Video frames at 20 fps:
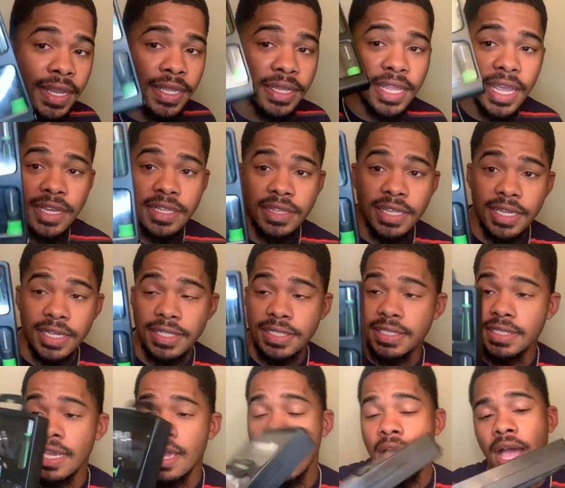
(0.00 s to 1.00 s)
like this.
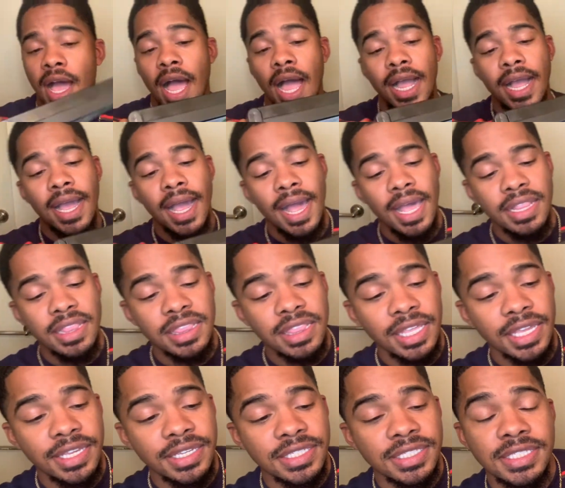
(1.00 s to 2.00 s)
I got
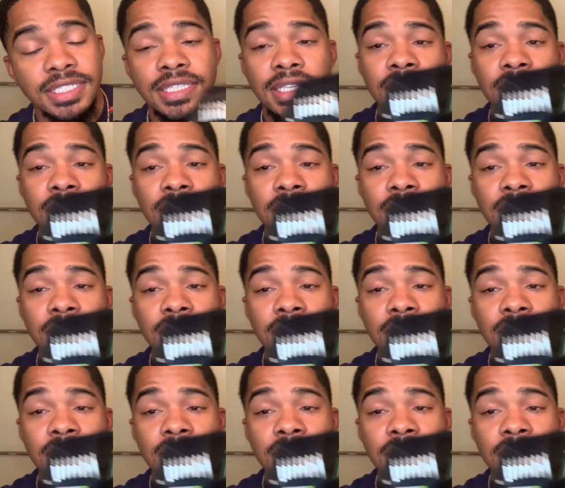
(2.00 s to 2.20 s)
this